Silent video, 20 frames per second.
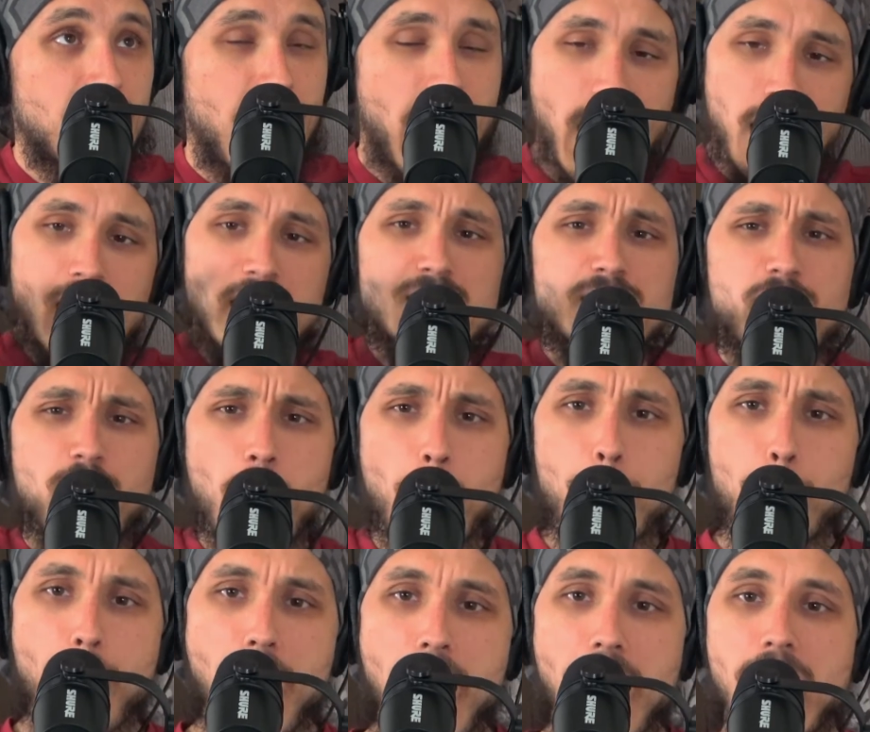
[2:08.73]
at least
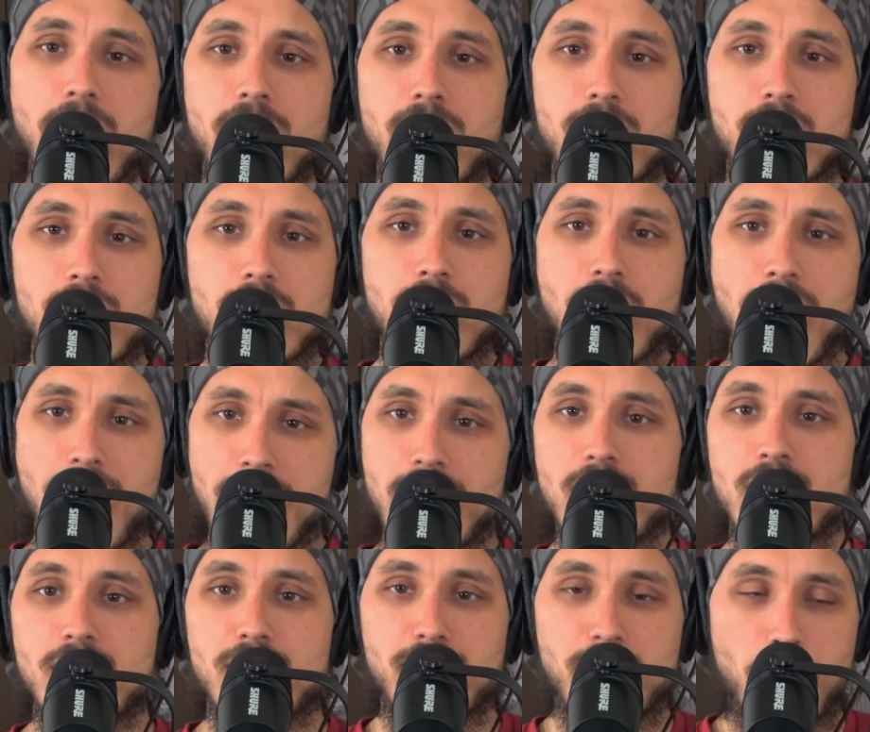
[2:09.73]
from my
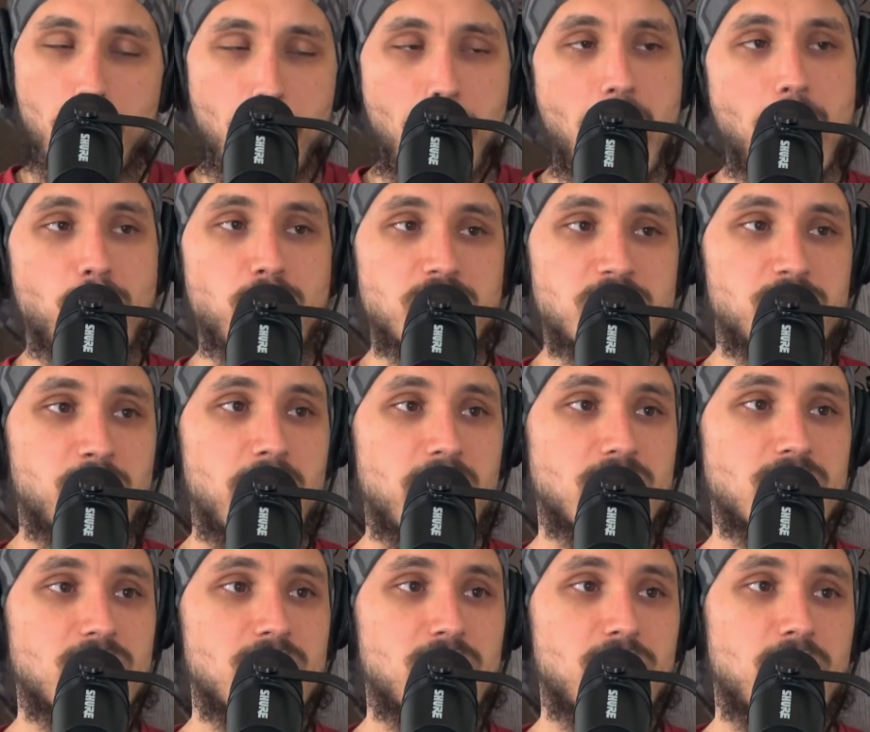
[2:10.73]
end, from my
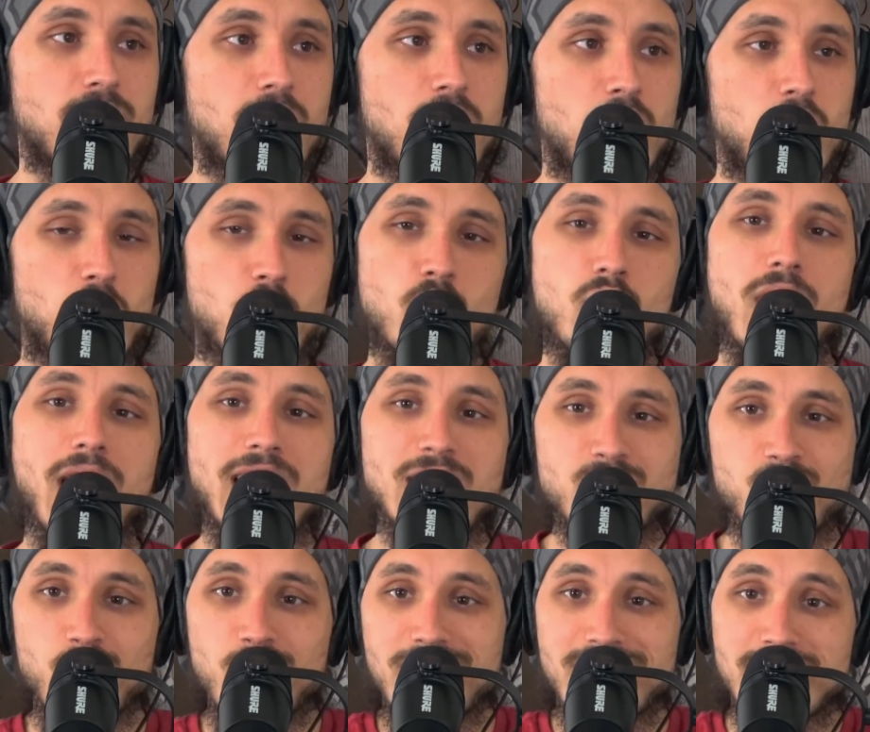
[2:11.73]
perspective, you guys
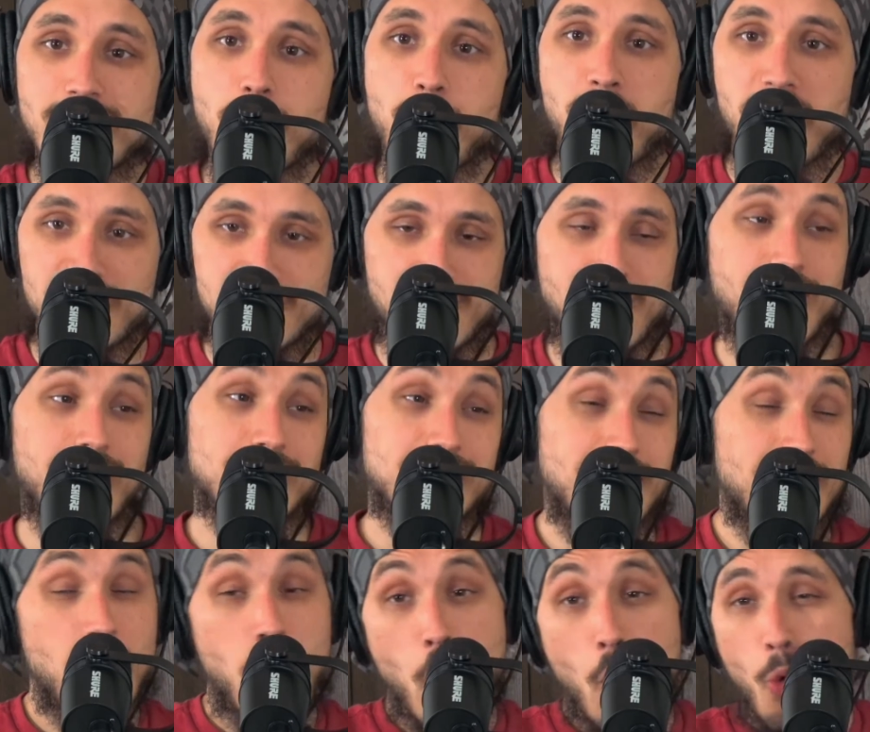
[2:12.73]
will get the best
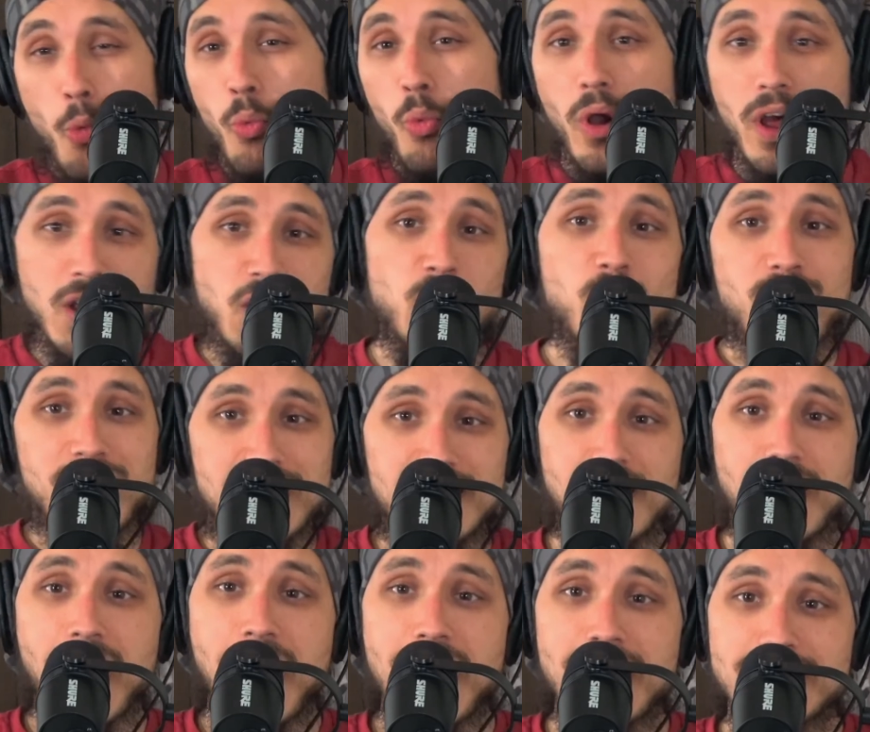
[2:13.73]
content. When you get
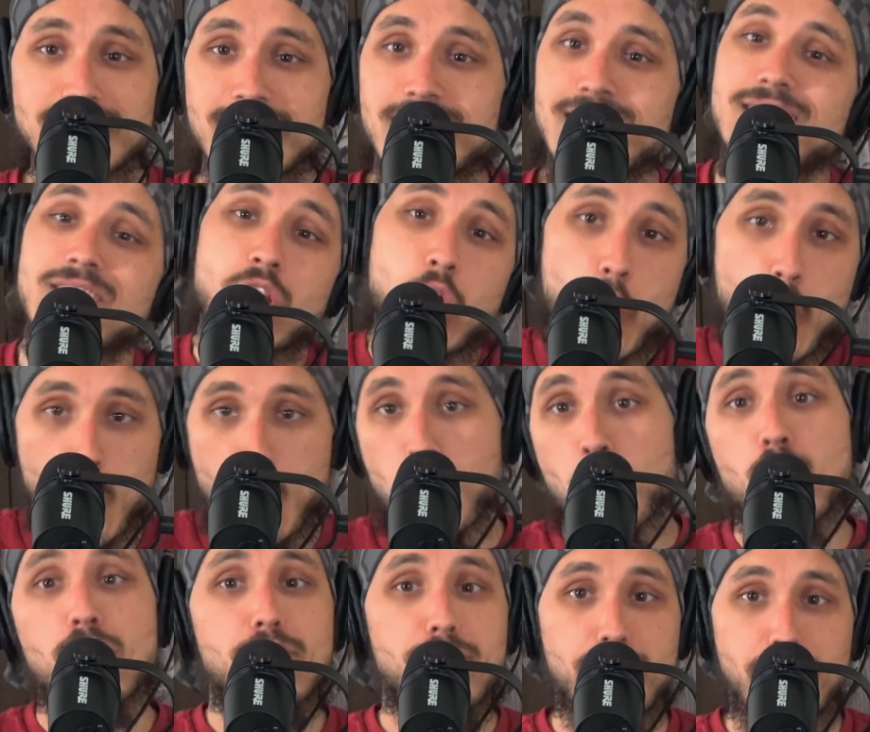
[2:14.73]
the content,
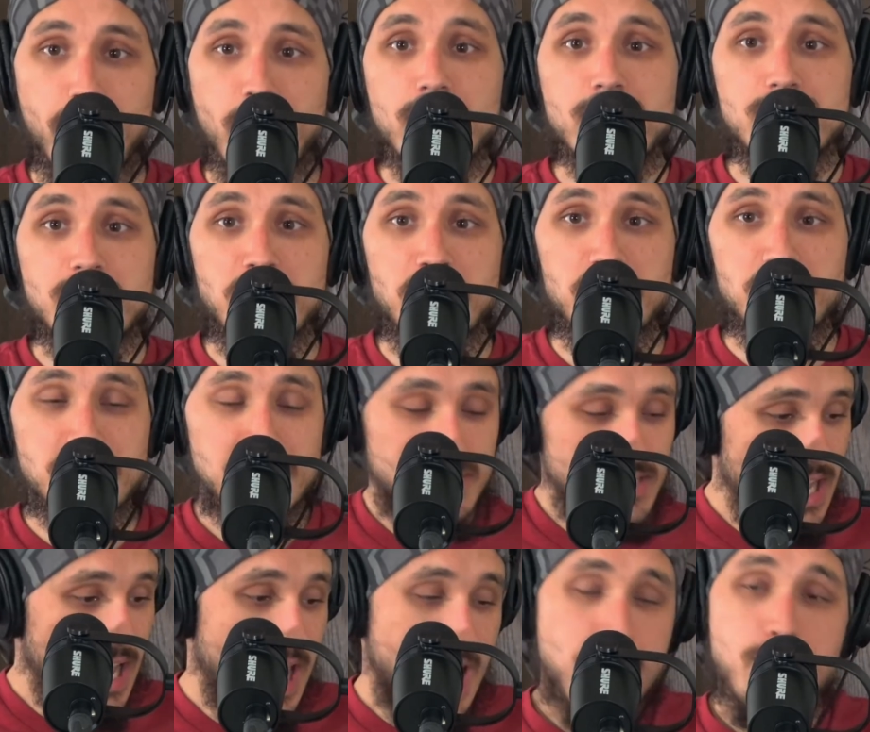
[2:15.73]
who the fuck knows?
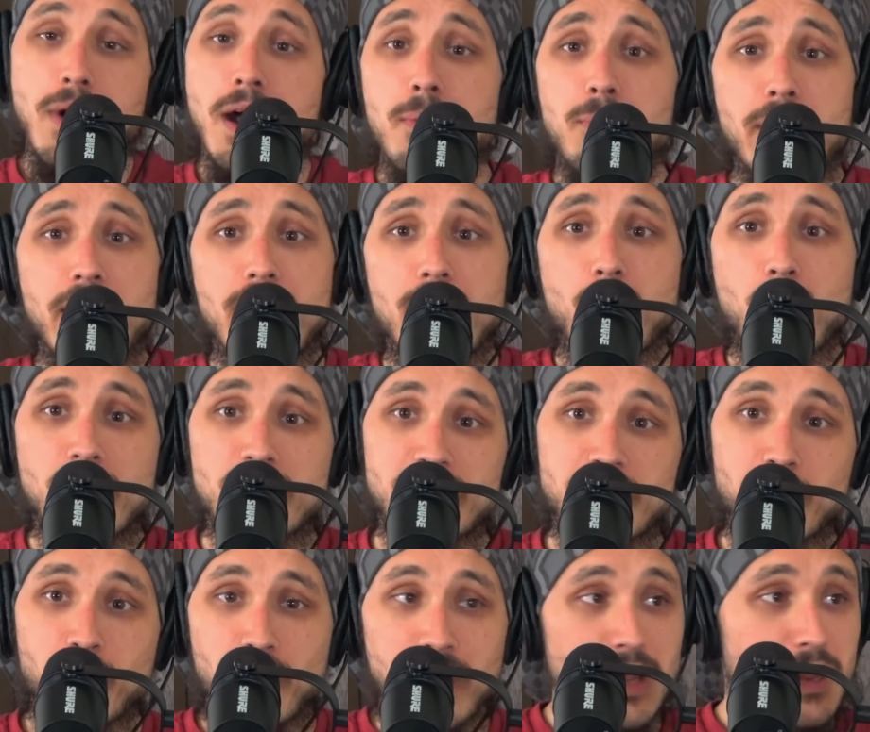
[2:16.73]
It might be once
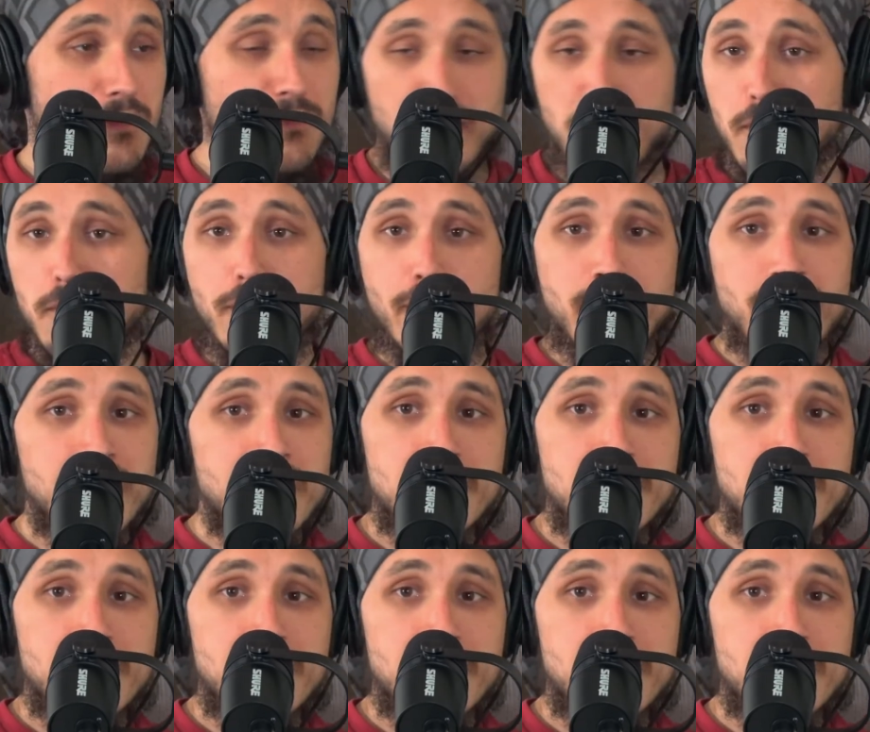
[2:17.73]
a week for